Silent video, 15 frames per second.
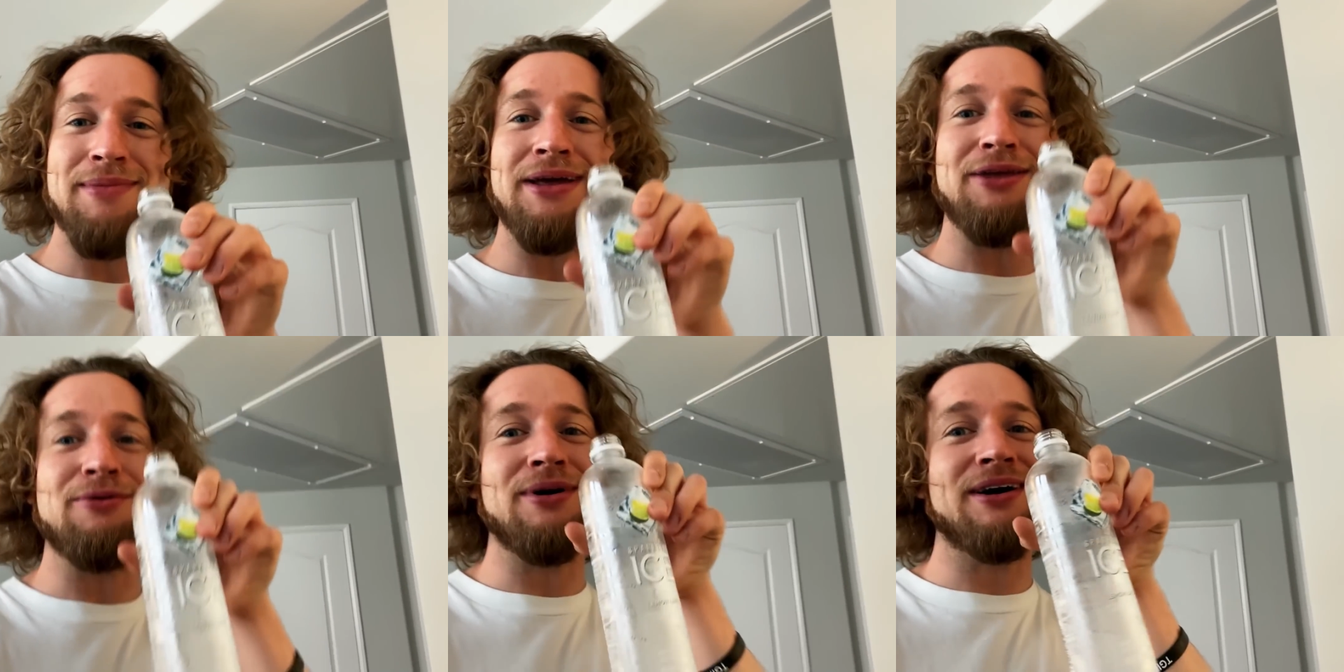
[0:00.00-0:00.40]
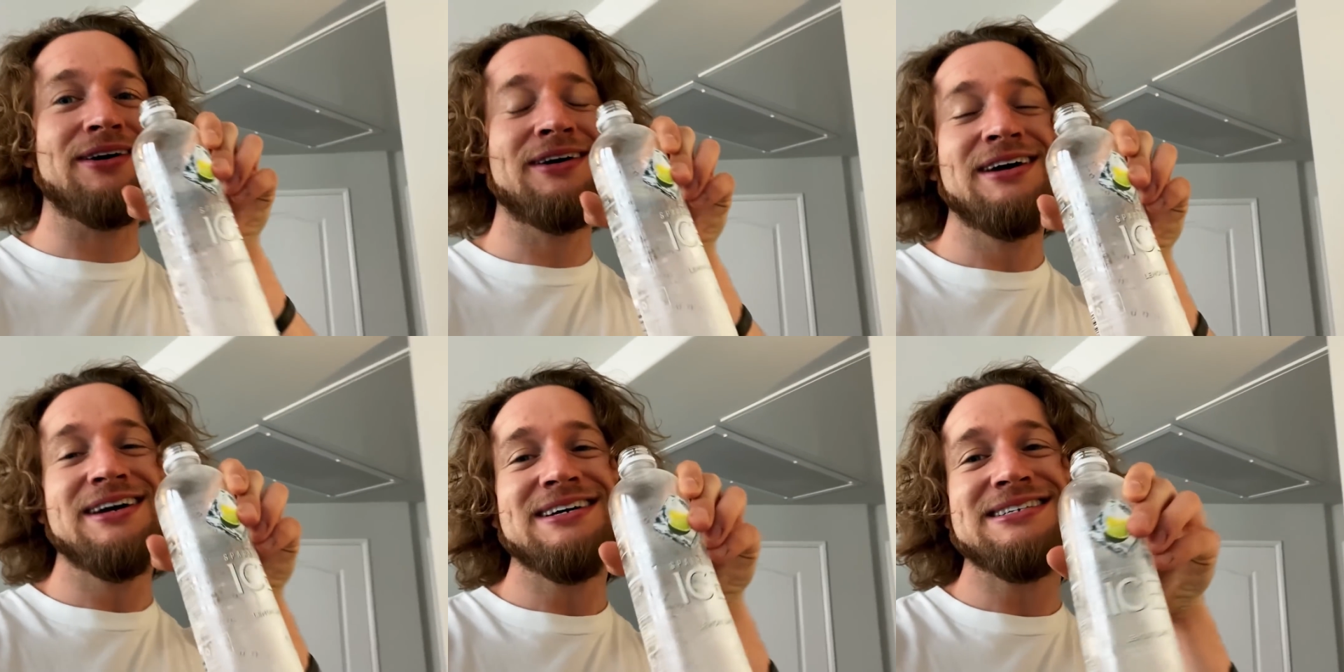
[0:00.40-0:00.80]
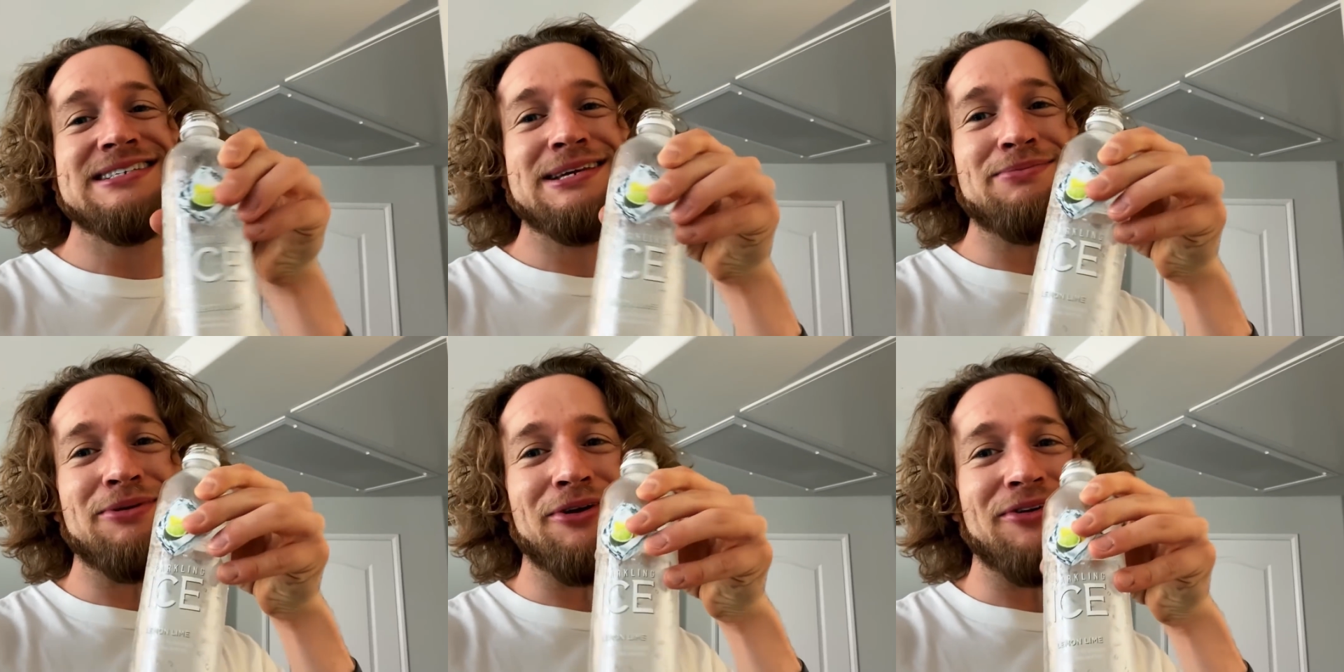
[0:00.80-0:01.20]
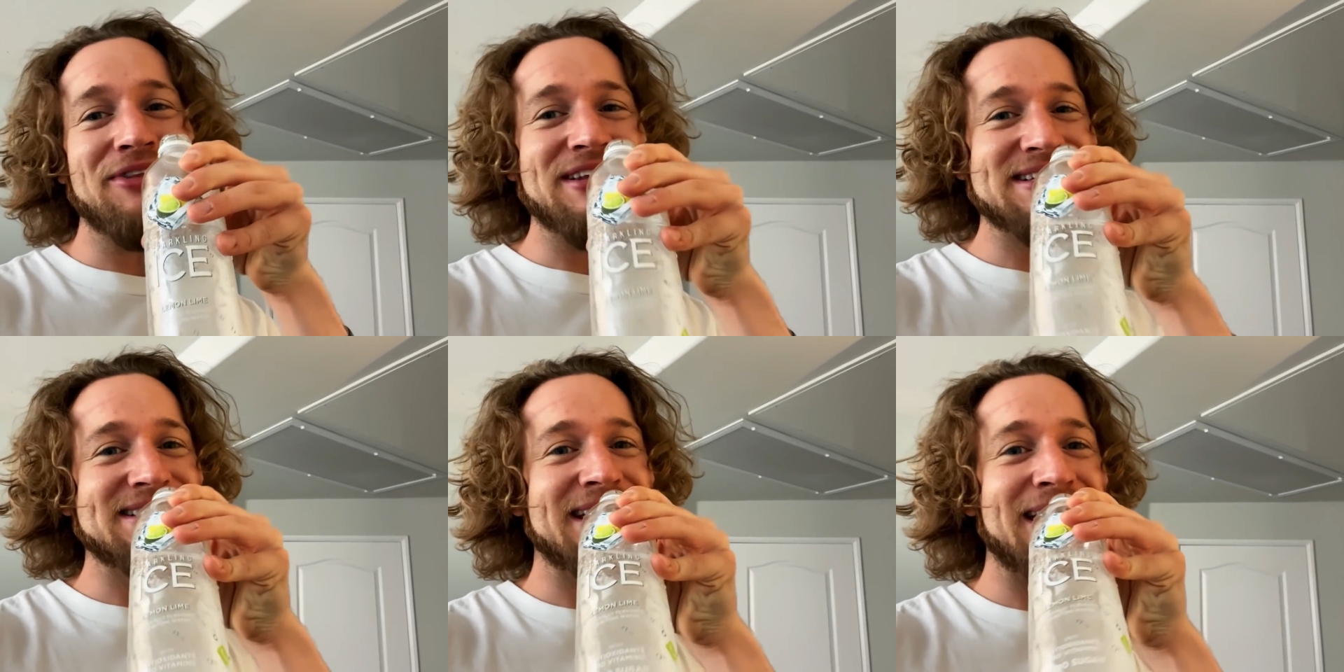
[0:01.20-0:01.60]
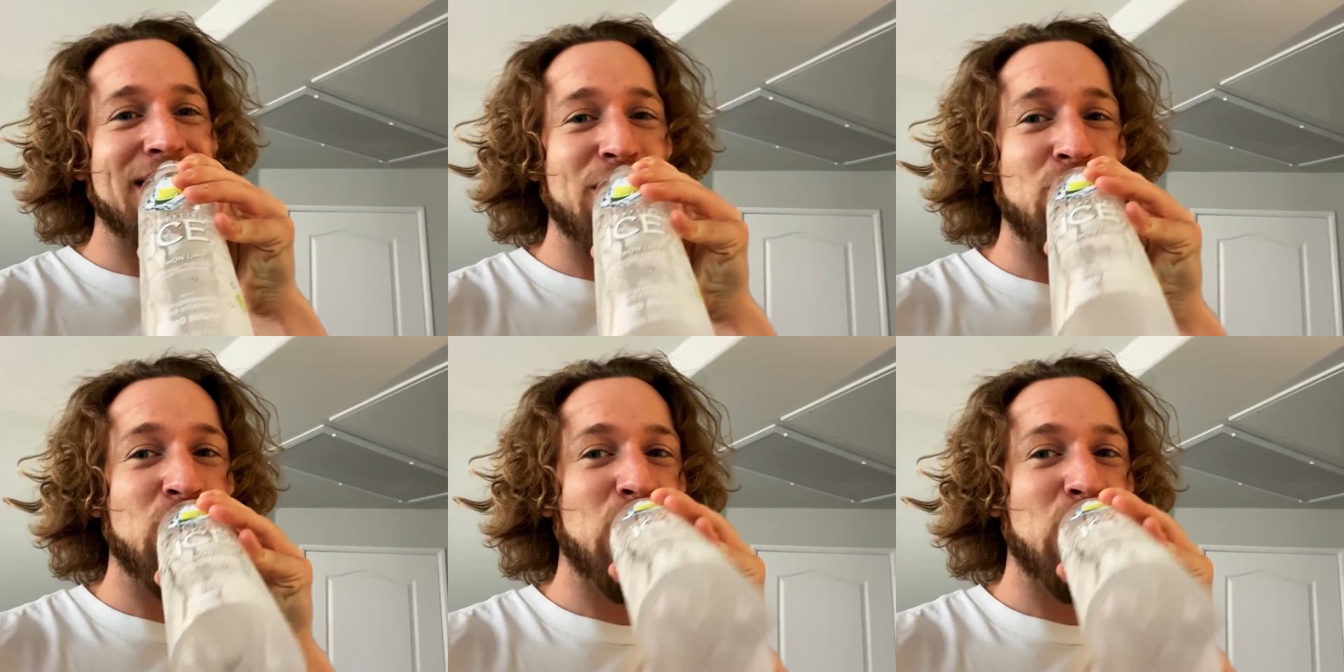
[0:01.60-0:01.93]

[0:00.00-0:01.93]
But anyway, sipping on this now.